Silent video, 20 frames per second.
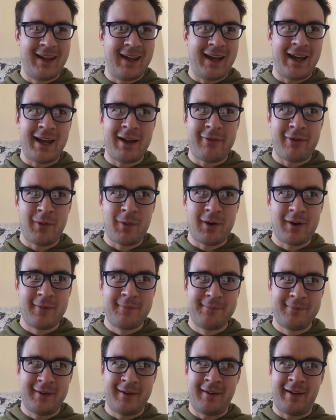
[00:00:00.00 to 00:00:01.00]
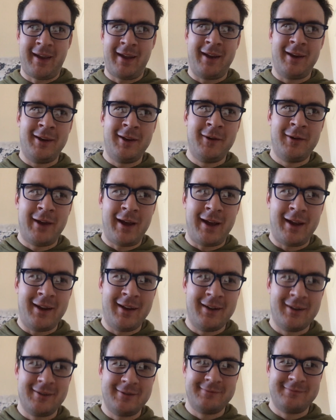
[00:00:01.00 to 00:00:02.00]
Hey everyone. Okay, new
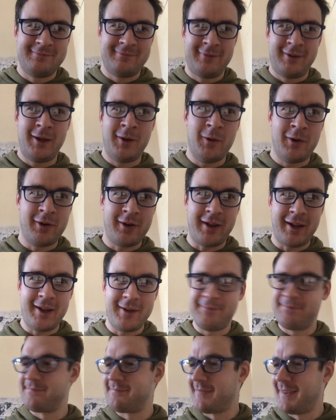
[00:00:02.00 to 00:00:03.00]
day, new hoodie.